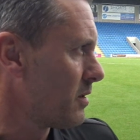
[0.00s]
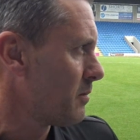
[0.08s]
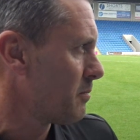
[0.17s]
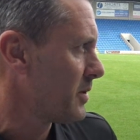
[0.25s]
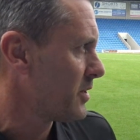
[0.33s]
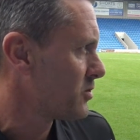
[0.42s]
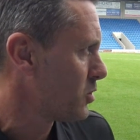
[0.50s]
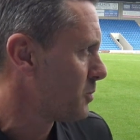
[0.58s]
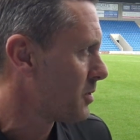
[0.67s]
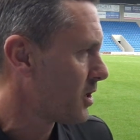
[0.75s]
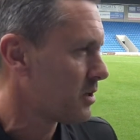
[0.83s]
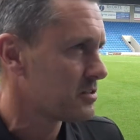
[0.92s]
be too
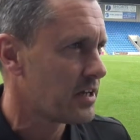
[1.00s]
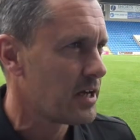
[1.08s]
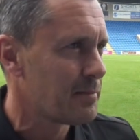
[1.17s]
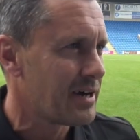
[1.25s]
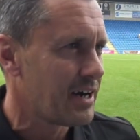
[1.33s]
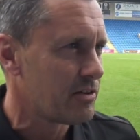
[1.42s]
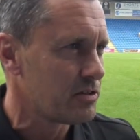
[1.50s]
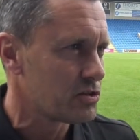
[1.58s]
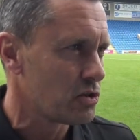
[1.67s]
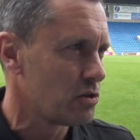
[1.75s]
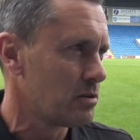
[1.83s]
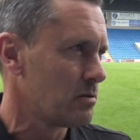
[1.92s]
blasé about the
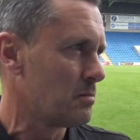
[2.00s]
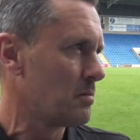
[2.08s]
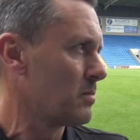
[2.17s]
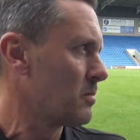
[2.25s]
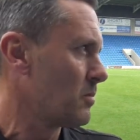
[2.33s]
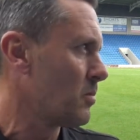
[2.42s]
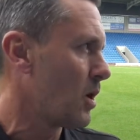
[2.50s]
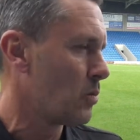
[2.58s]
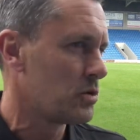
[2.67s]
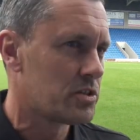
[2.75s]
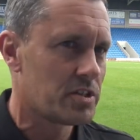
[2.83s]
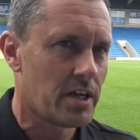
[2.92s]
result. And what I
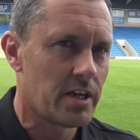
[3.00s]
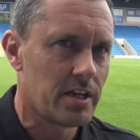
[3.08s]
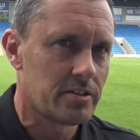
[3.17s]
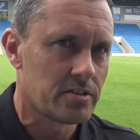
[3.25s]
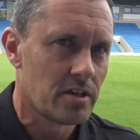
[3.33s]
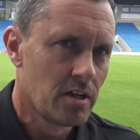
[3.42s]
would say is